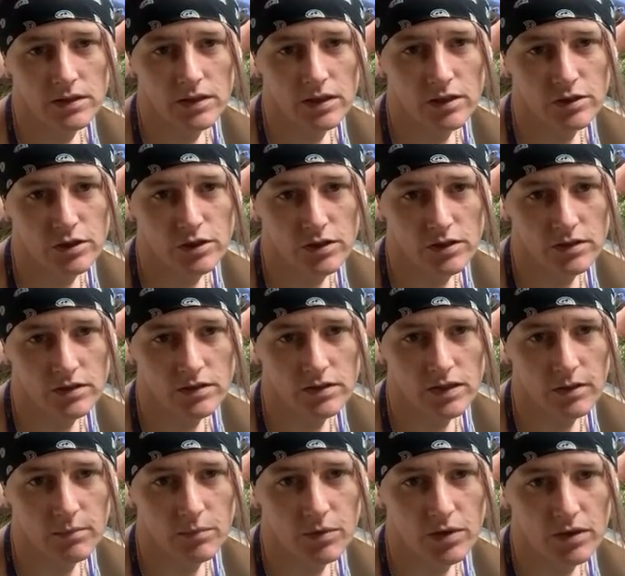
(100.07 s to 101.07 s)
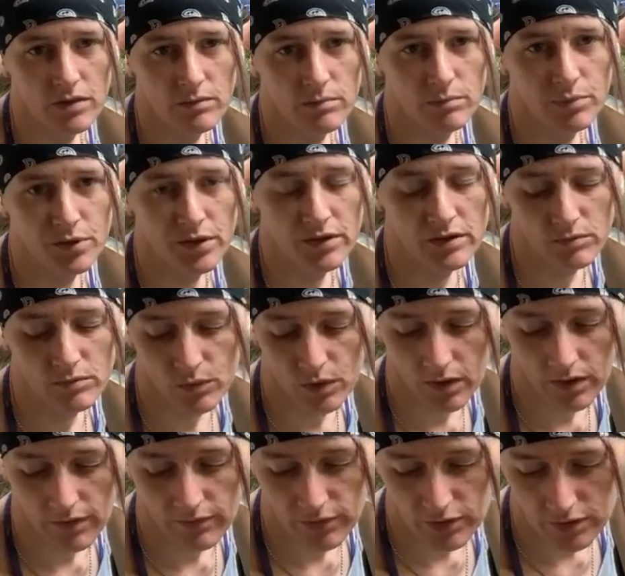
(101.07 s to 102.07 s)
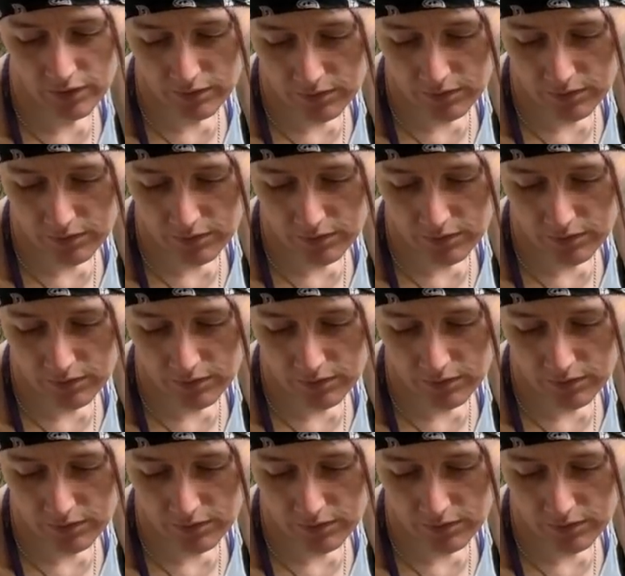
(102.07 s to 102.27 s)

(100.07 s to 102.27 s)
I should have skipped it, but whatever.